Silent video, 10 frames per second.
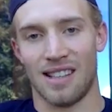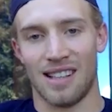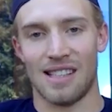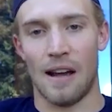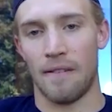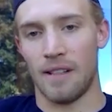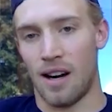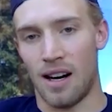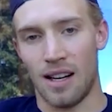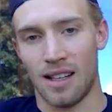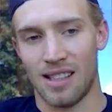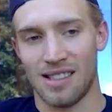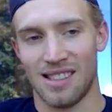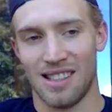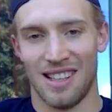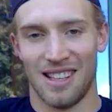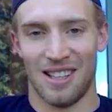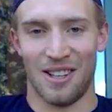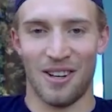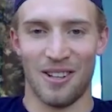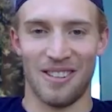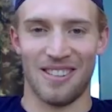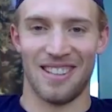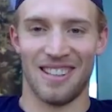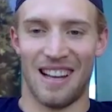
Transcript: Like it's definitely hard because, you